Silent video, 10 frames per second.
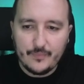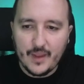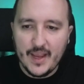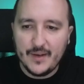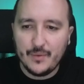
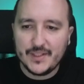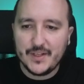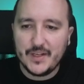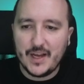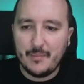And what's
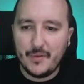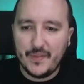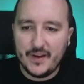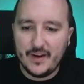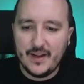going to happen
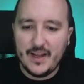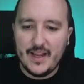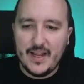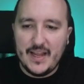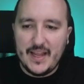there?
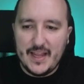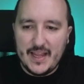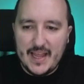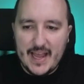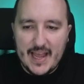
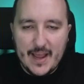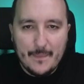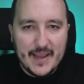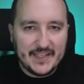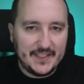
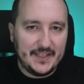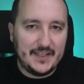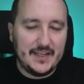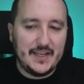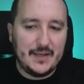
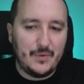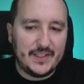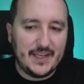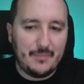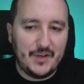Amazing.
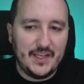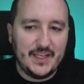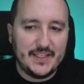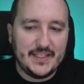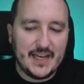What's happening
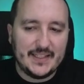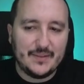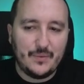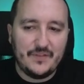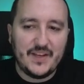is that
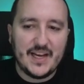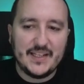we've got